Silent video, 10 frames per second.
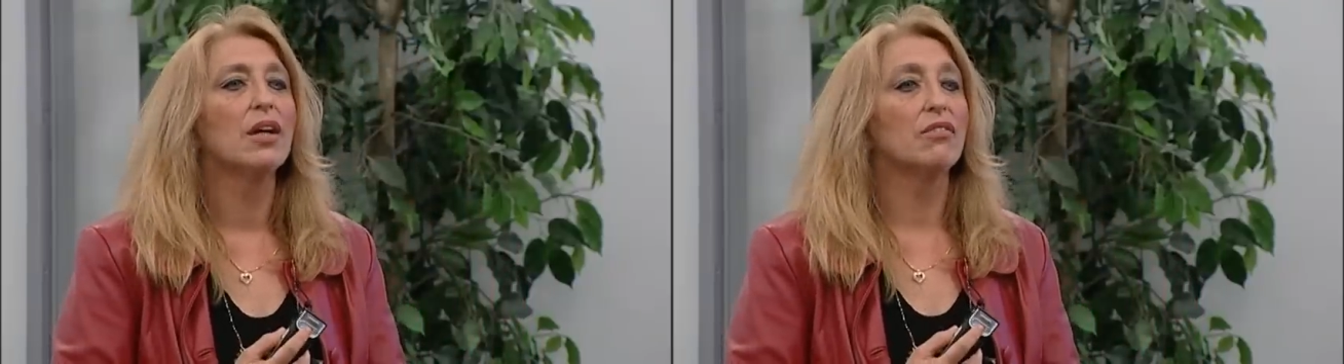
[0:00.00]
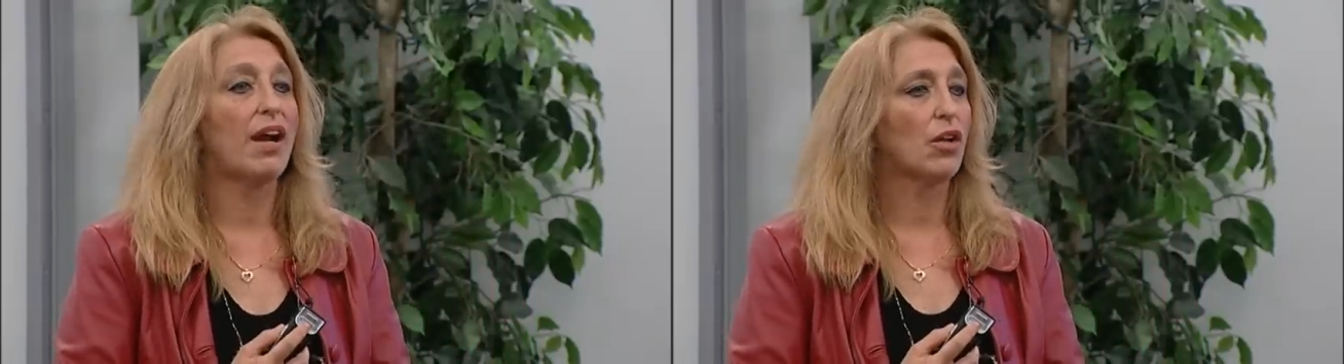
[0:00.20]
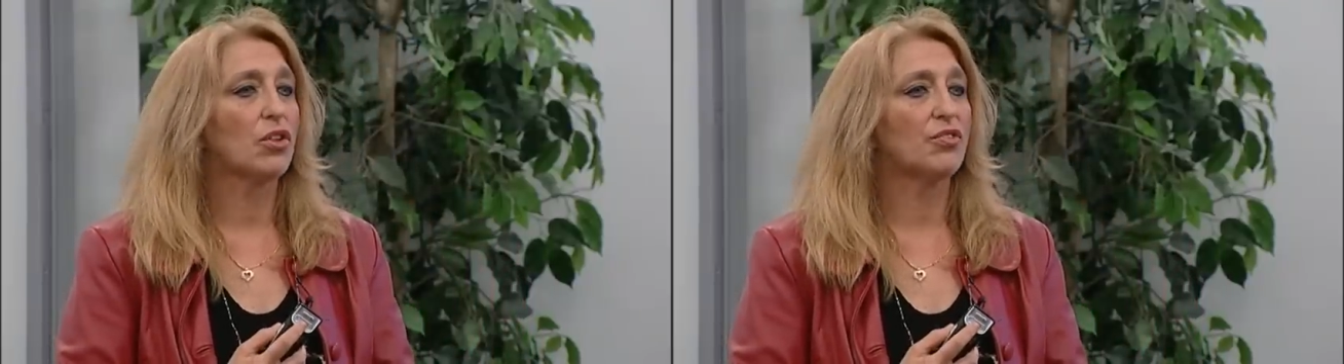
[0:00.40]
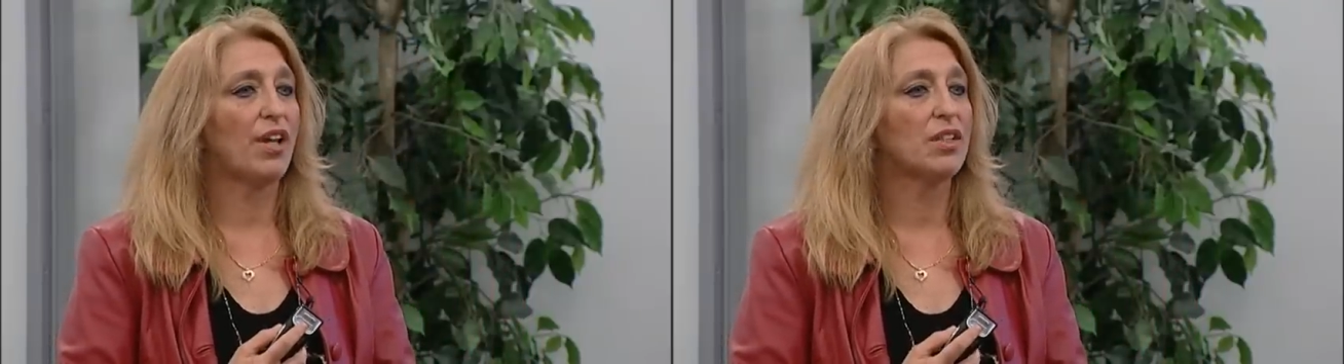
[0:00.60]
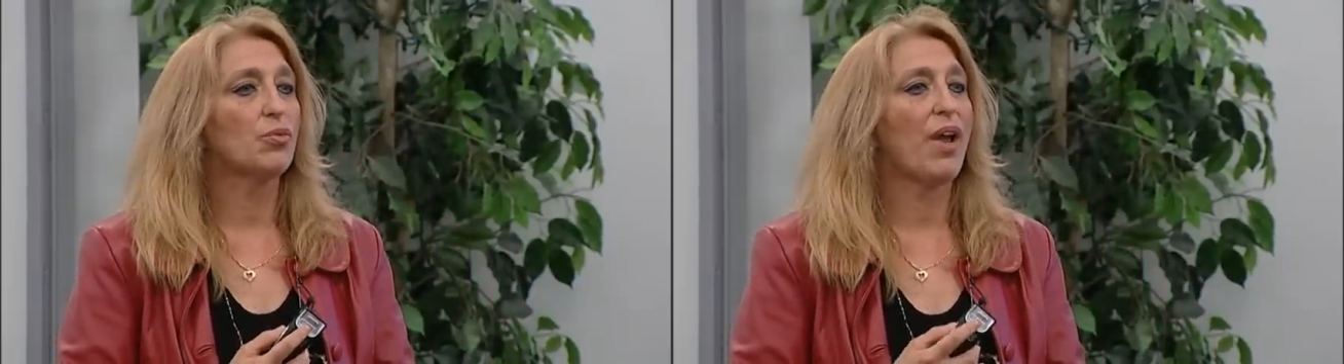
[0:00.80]
varicose
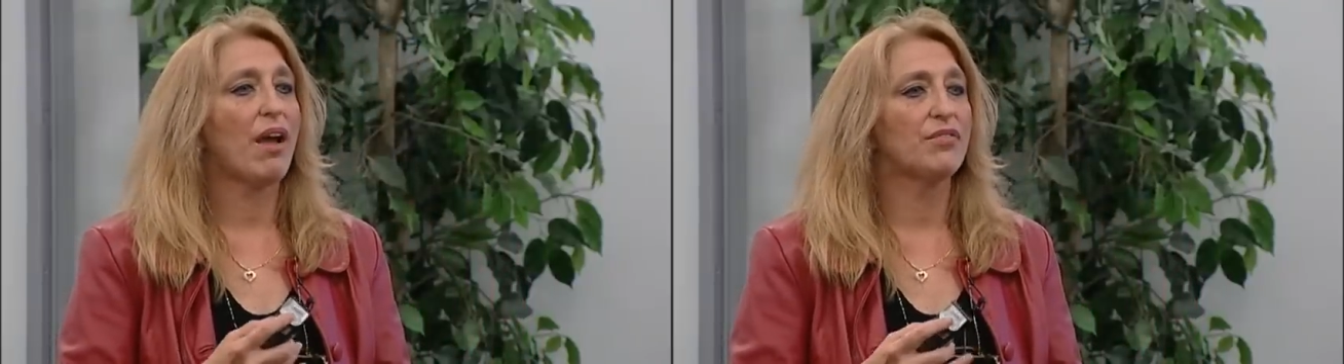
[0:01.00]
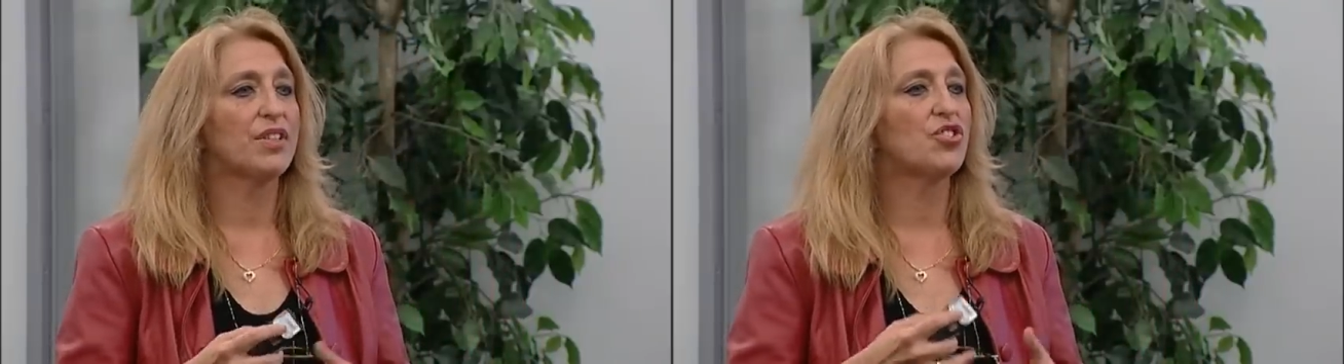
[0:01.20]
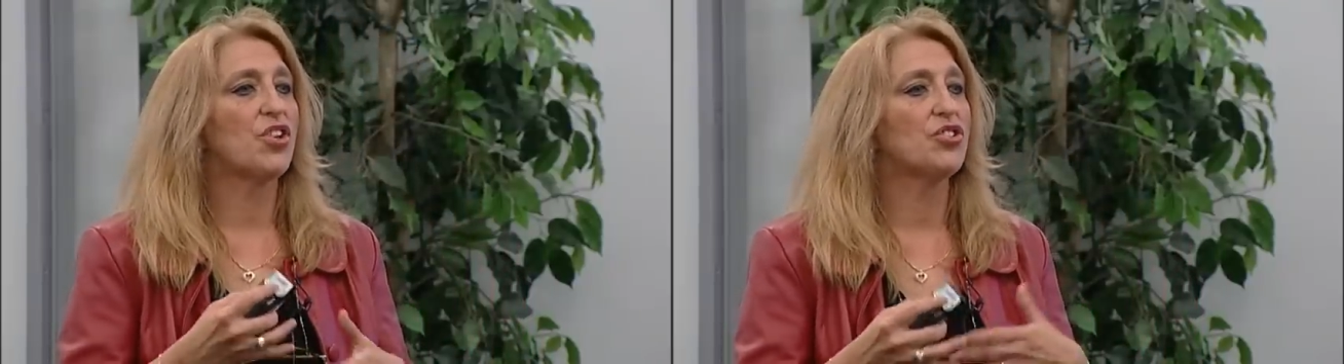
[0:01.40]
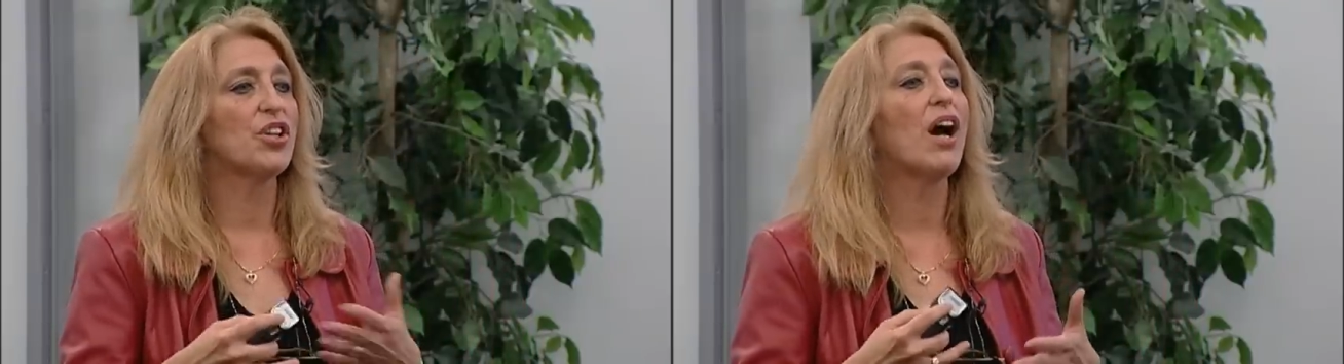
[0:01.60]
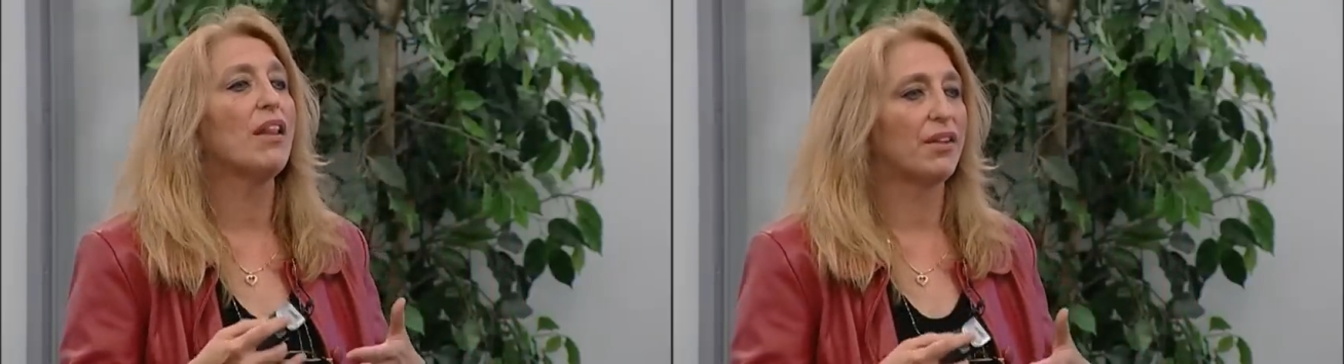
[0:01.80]
veins, we have this changing
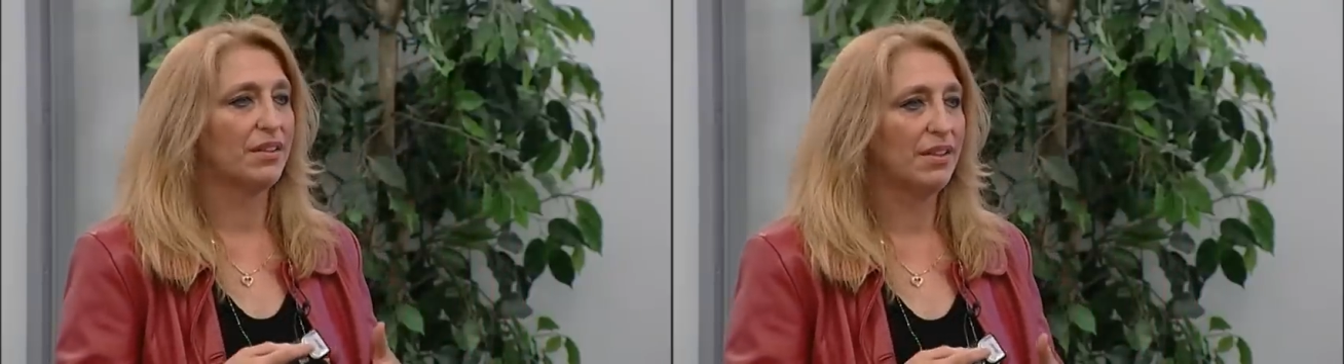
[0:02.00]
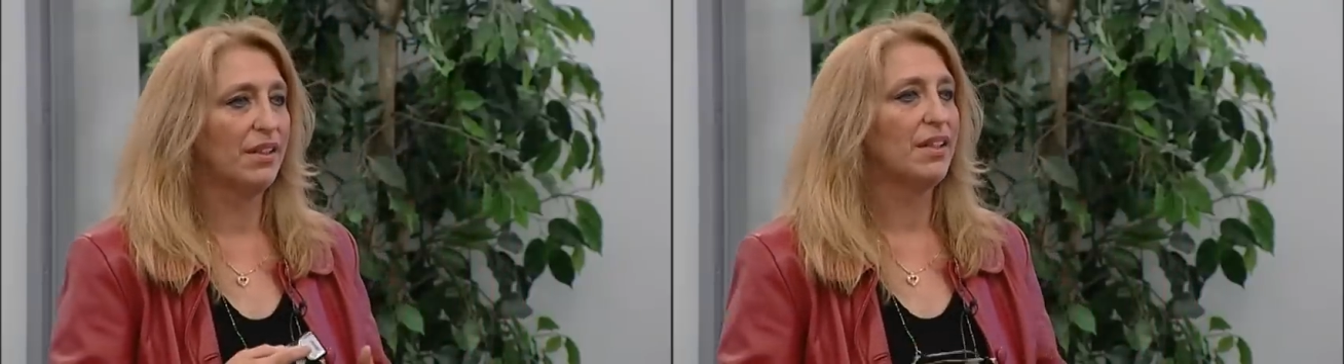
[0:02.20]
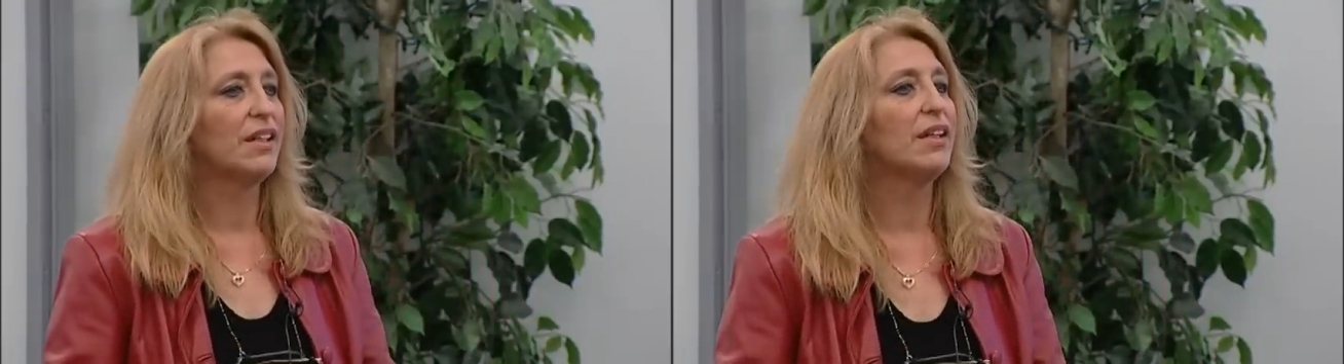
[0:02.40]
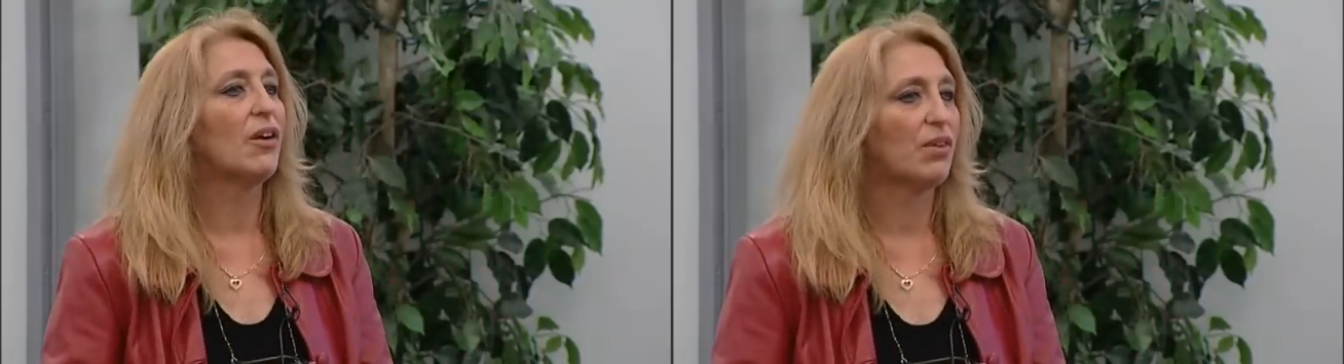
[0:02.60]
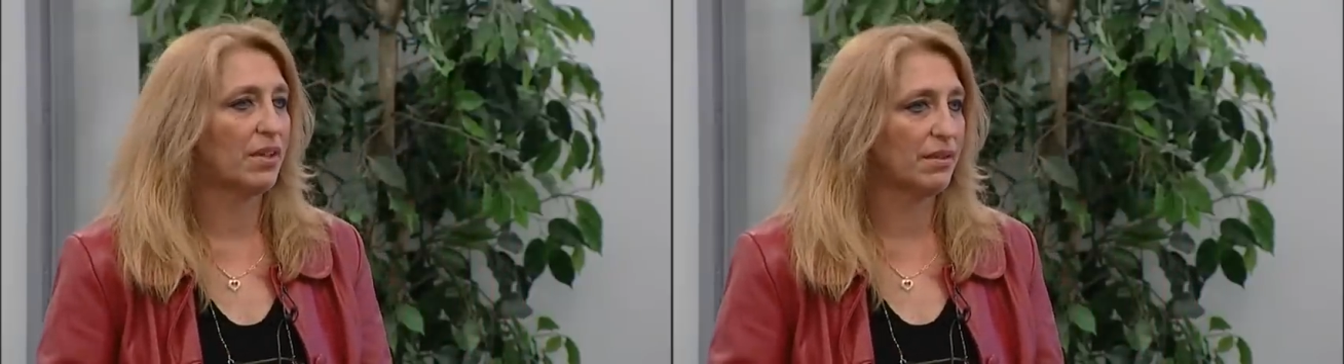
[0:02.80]
color in
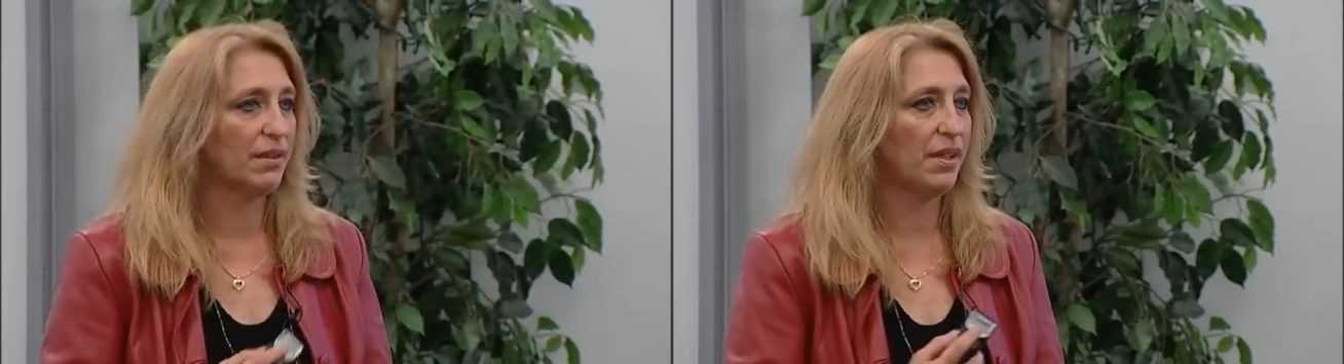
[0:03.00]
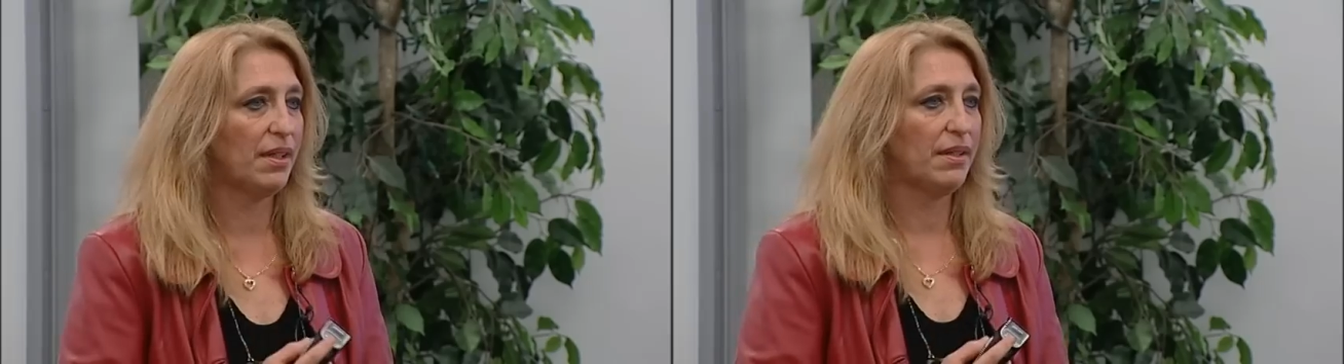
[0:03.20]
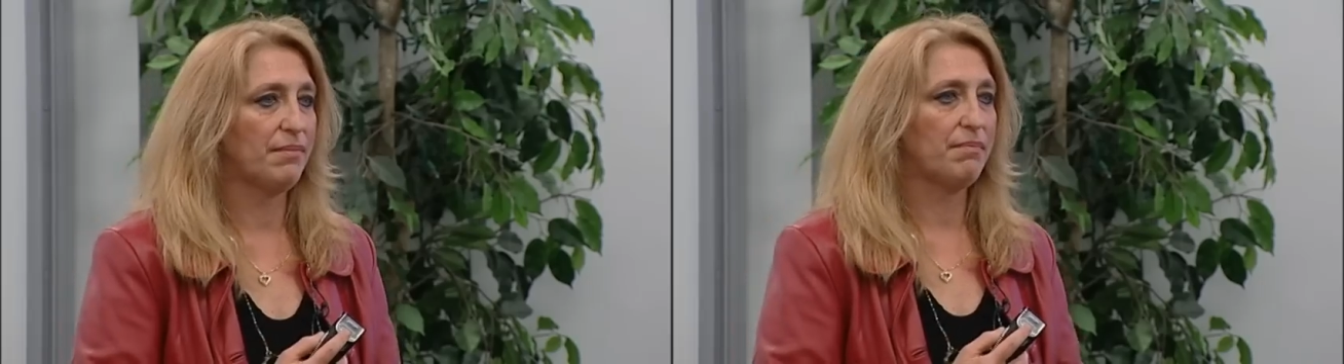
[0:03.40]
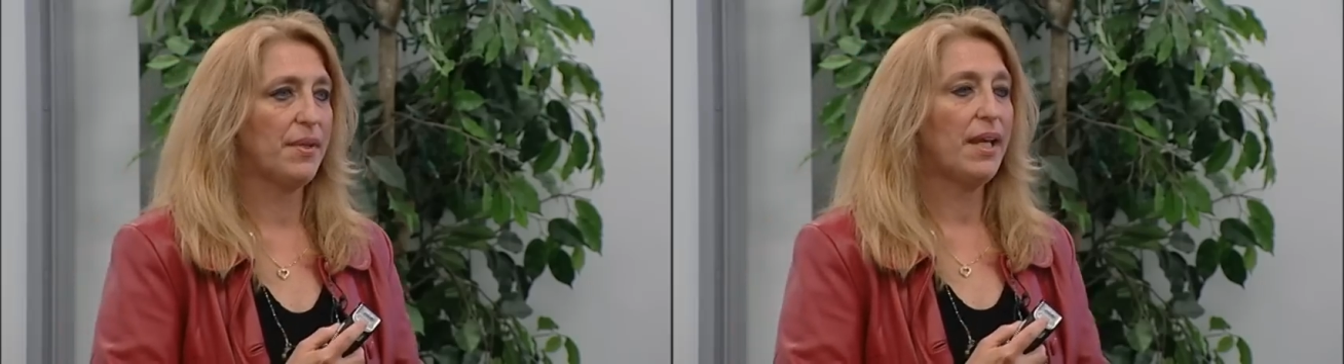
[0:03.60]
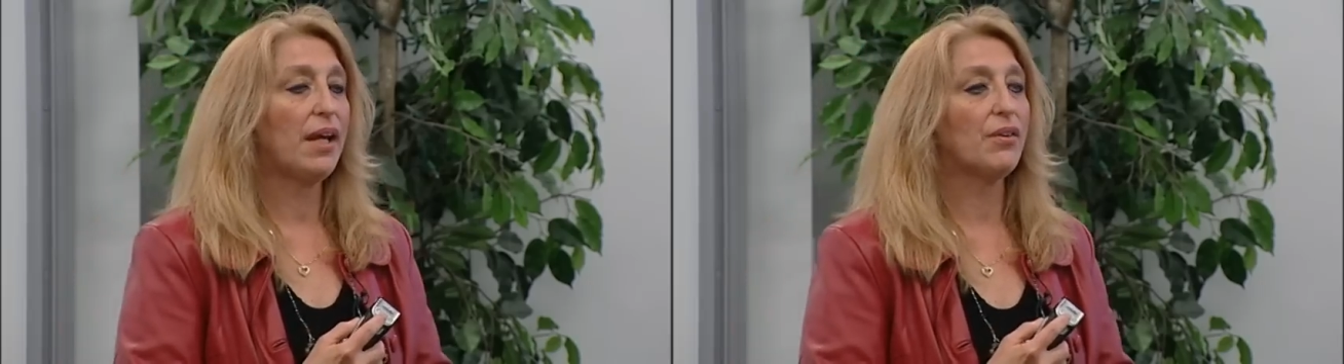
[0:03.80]
our
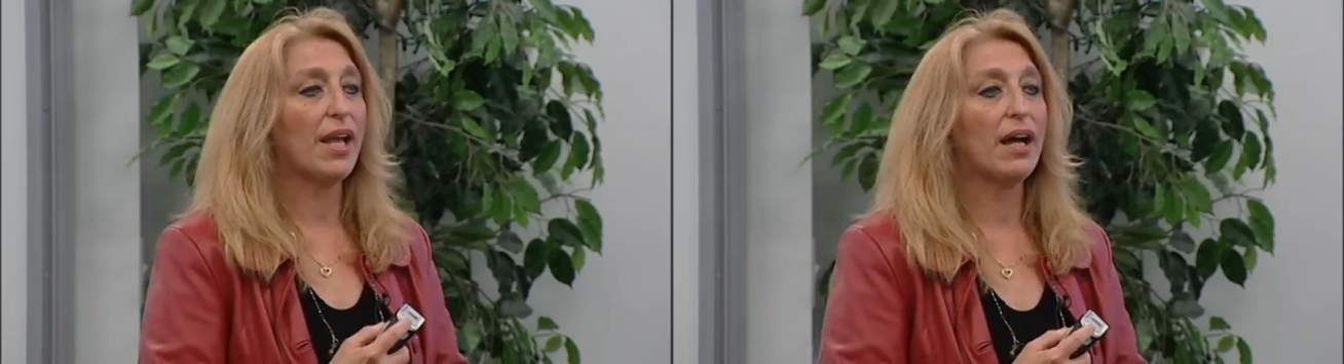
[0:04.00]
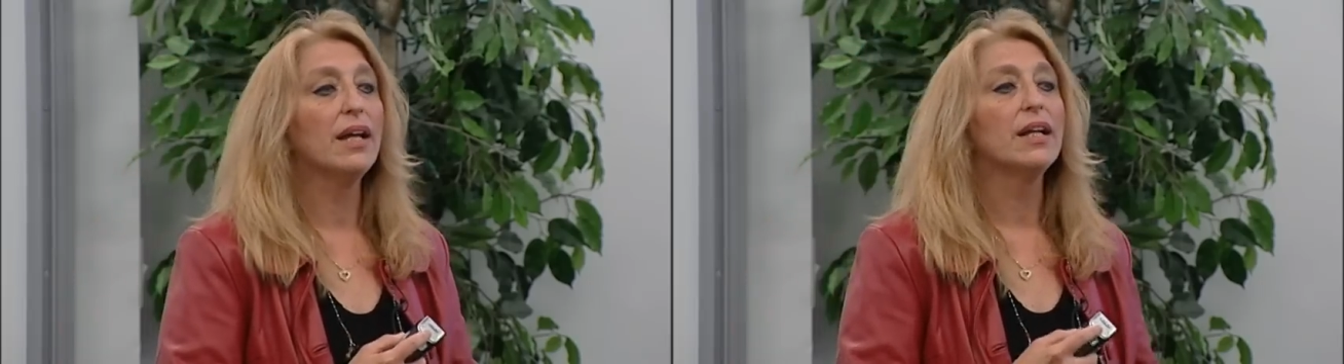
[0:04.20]
area.